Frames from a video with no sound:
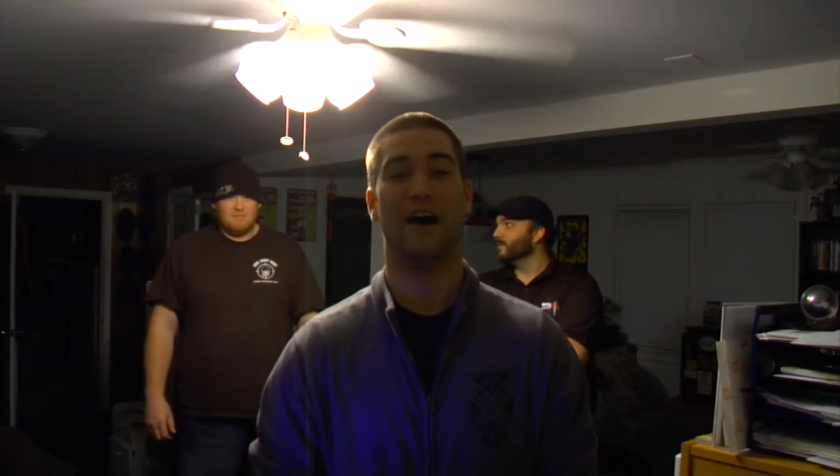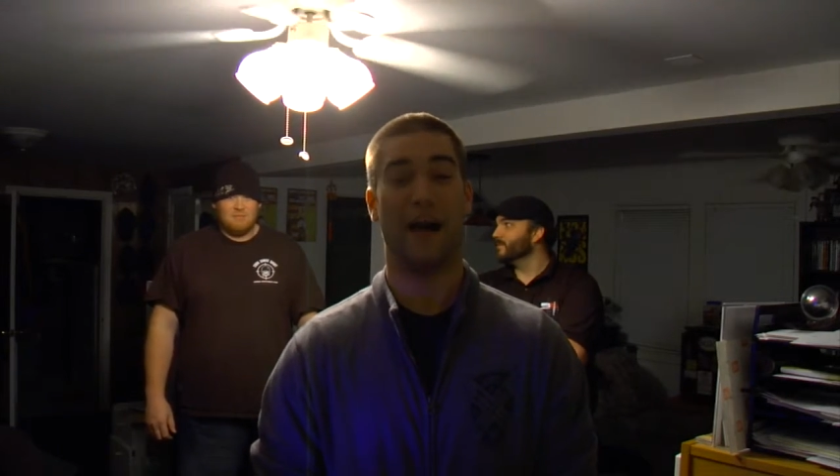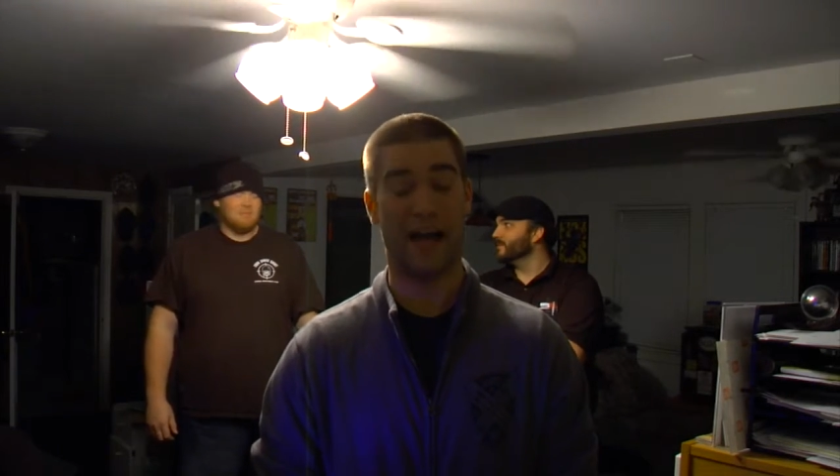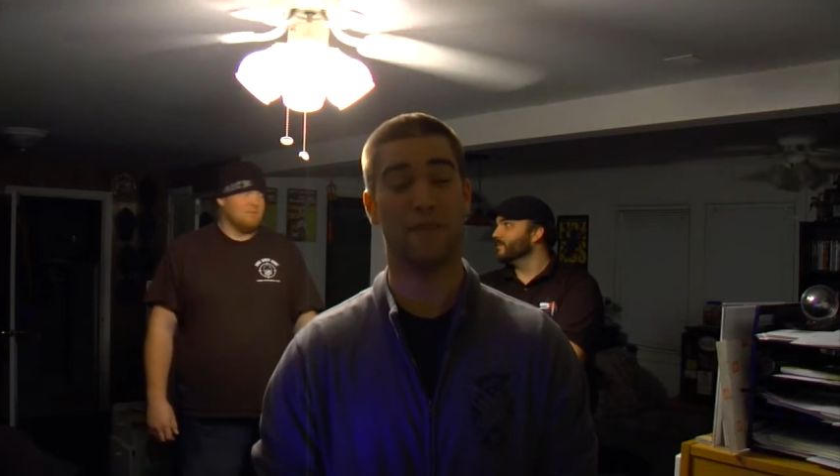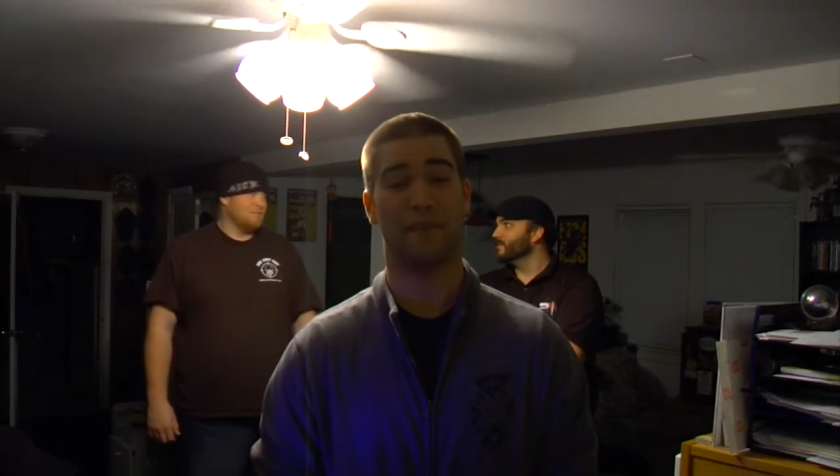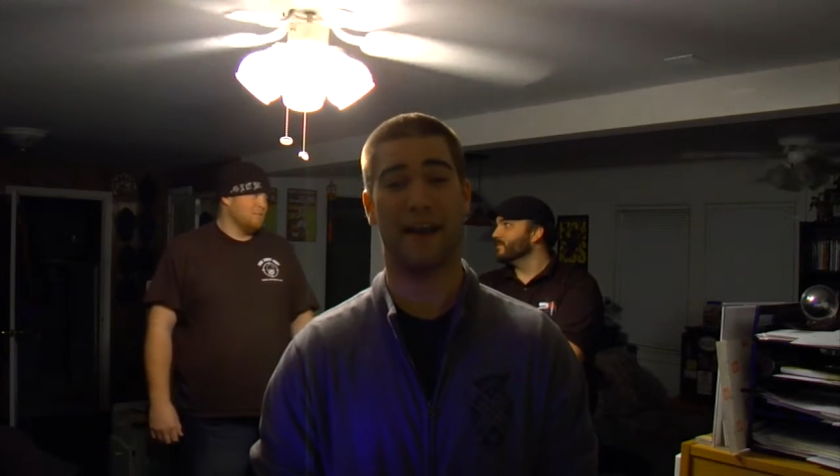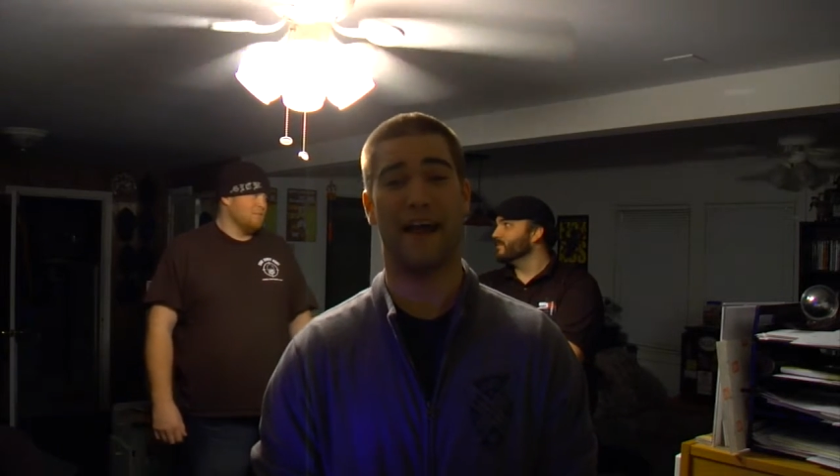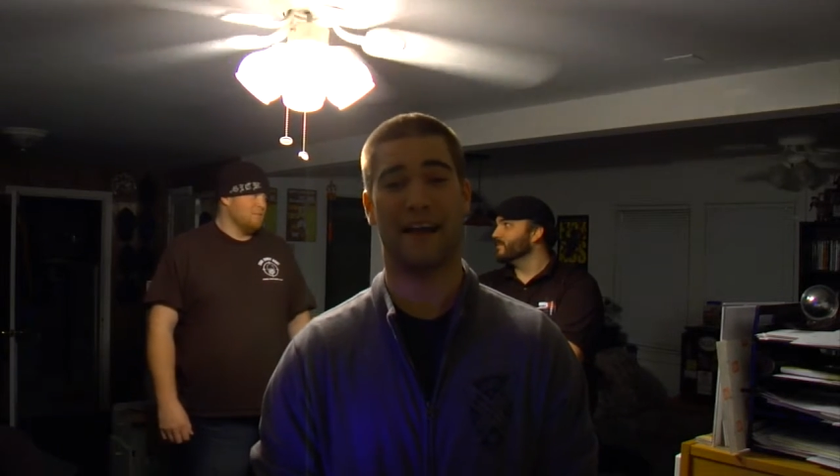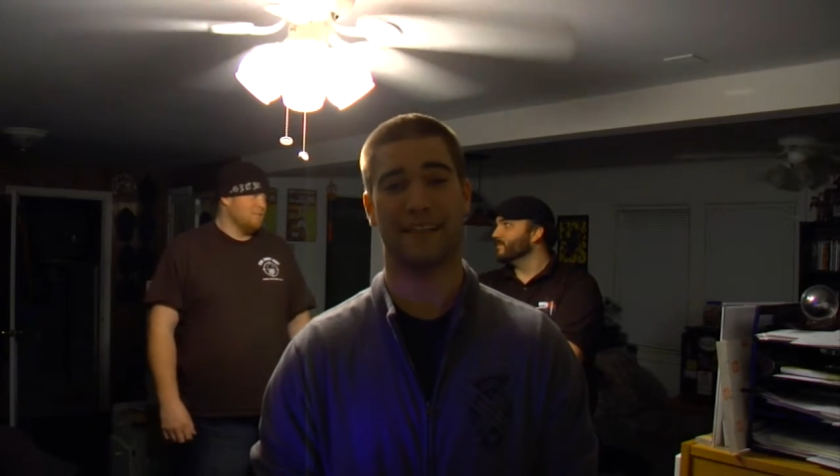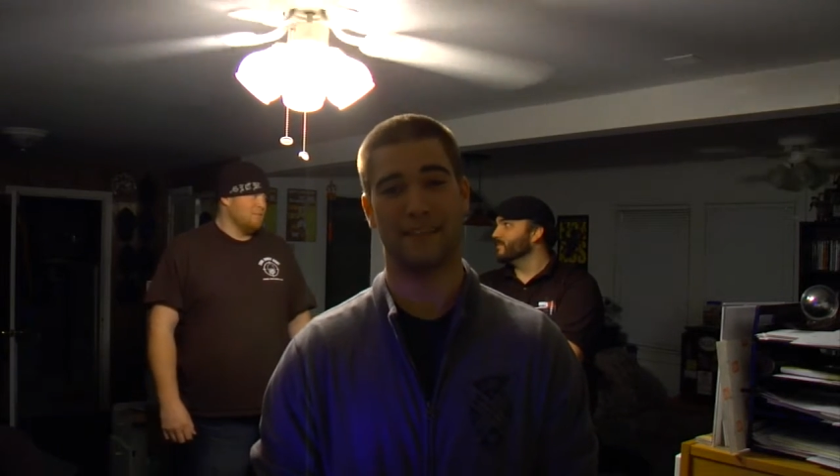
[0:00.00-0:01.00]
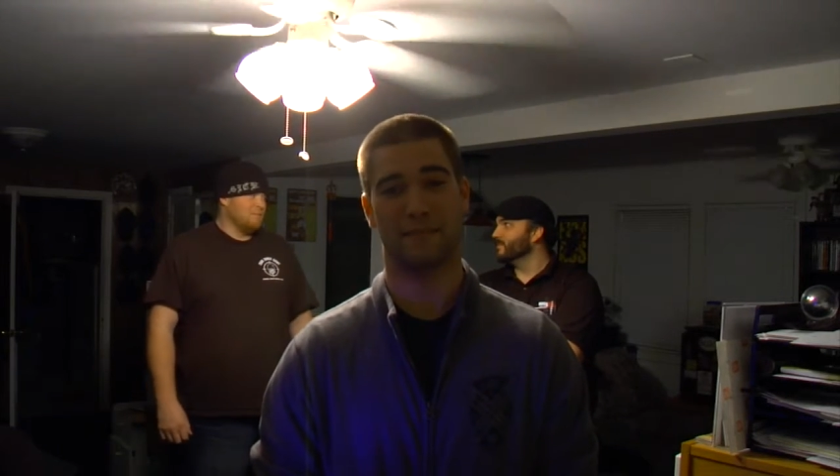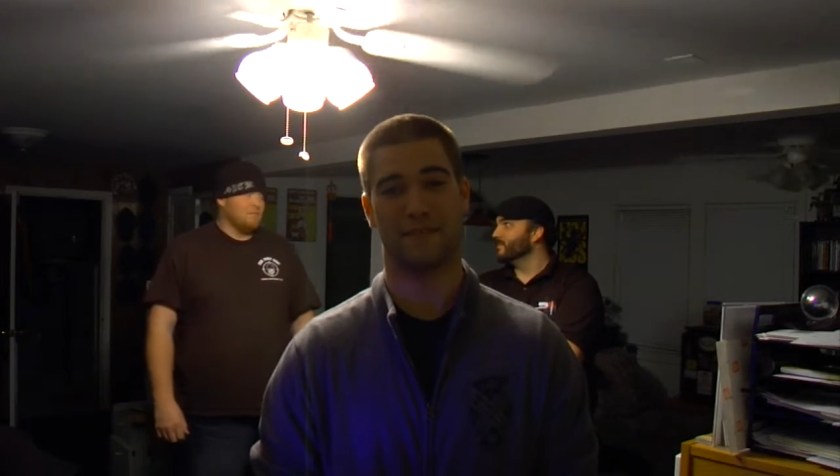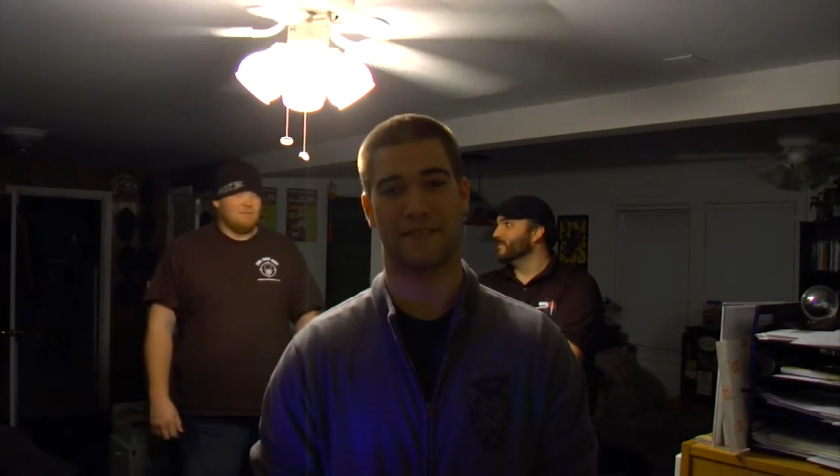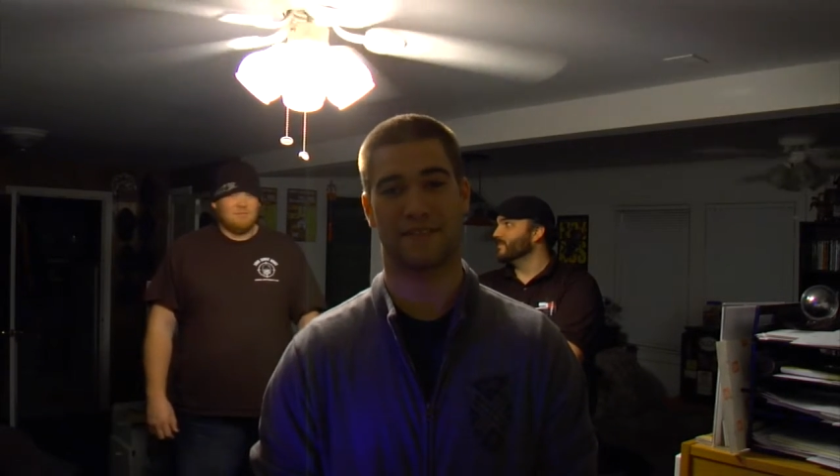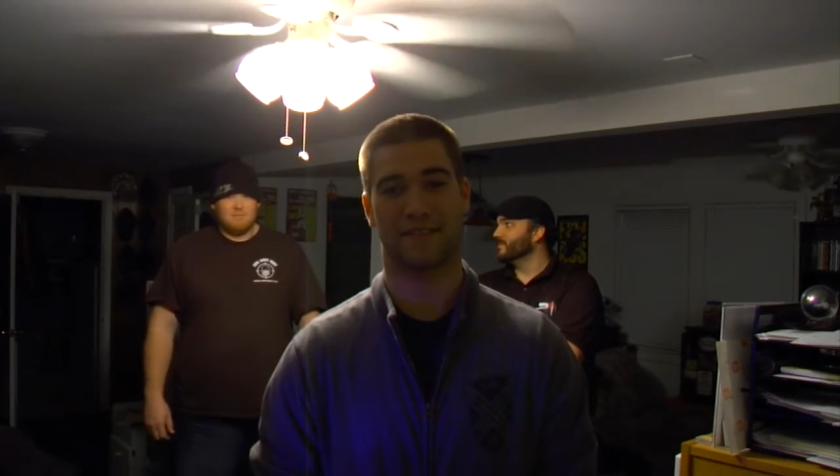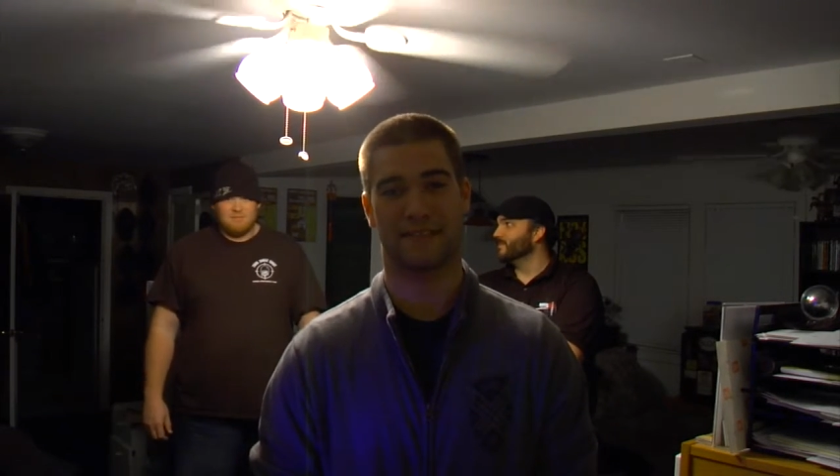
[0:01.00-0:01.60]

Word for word: On Podocalypse.